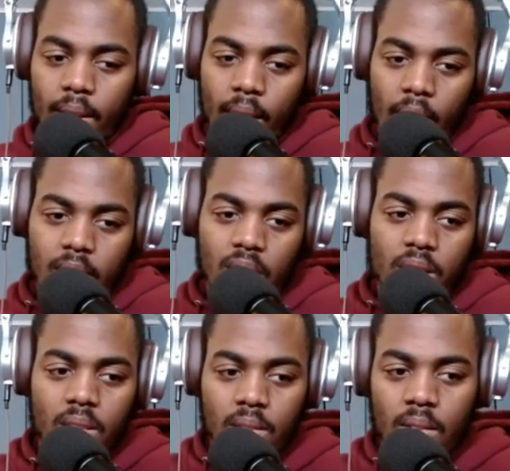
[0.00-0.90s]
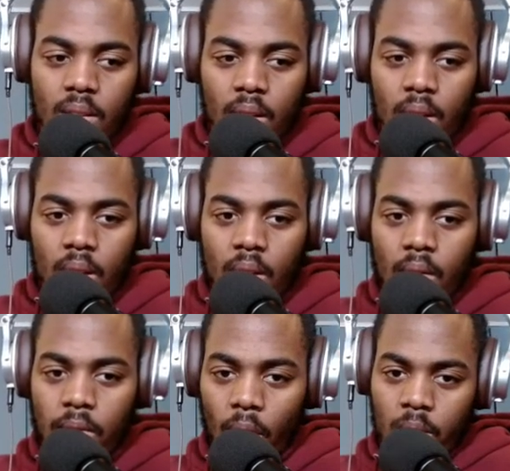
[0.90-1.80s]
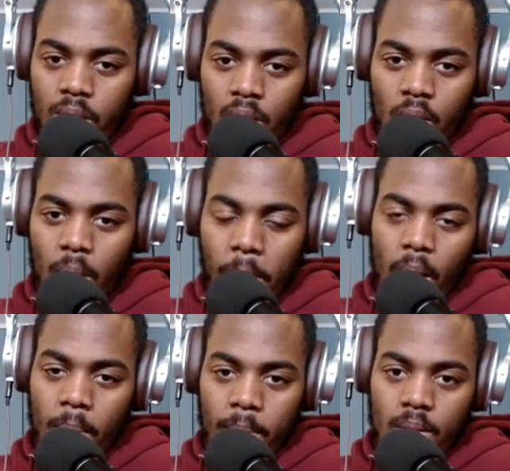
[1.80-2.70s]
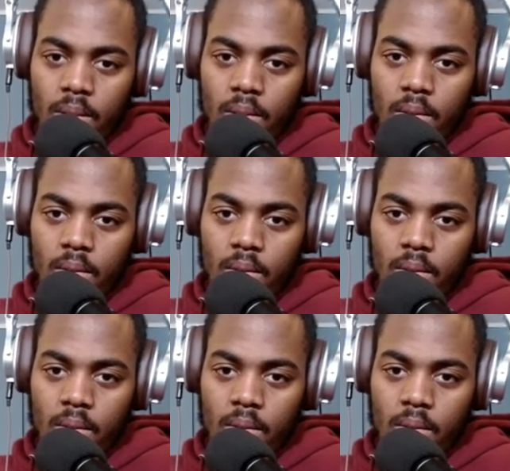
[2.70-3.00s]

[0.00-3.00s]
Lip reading: And just focus on the purpose.